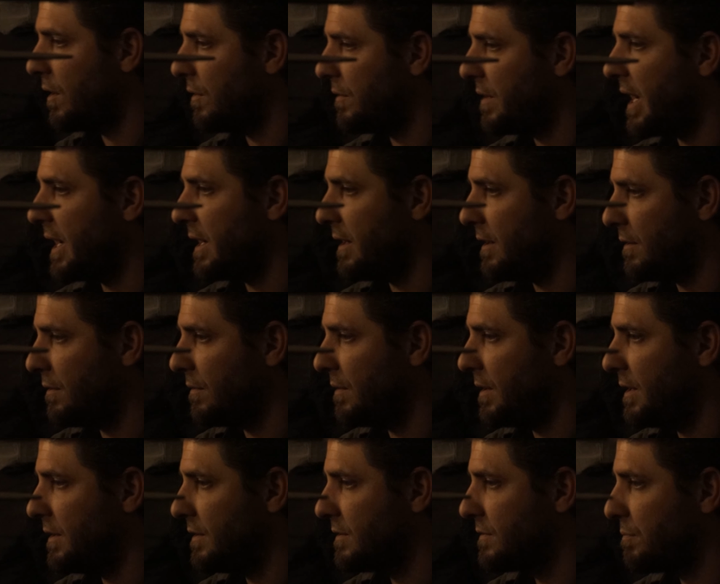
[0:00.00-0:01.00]
to, 90
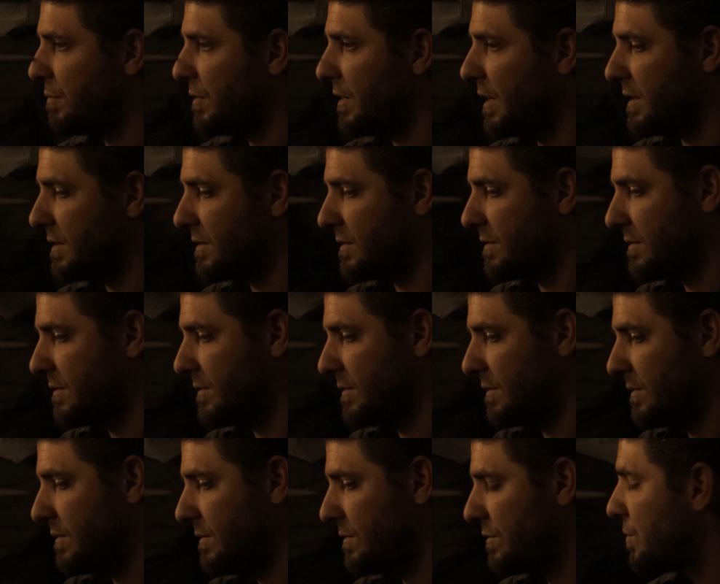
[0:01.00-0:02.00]
degrees
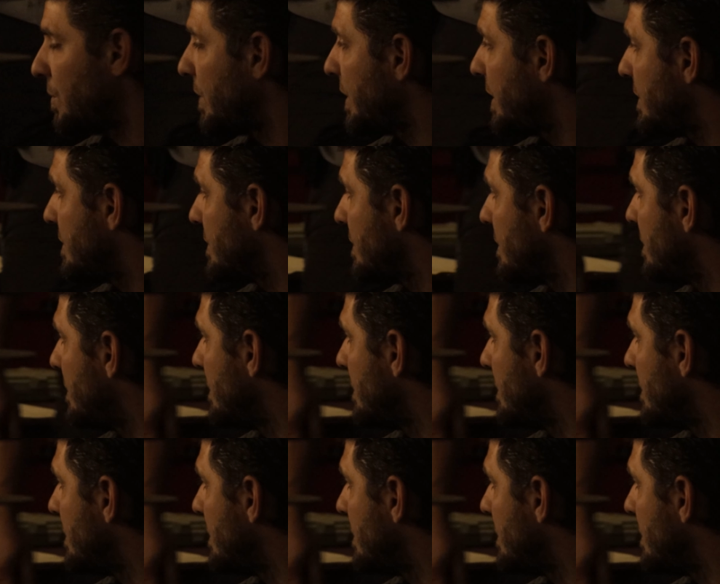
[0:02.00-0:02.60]
plus 22?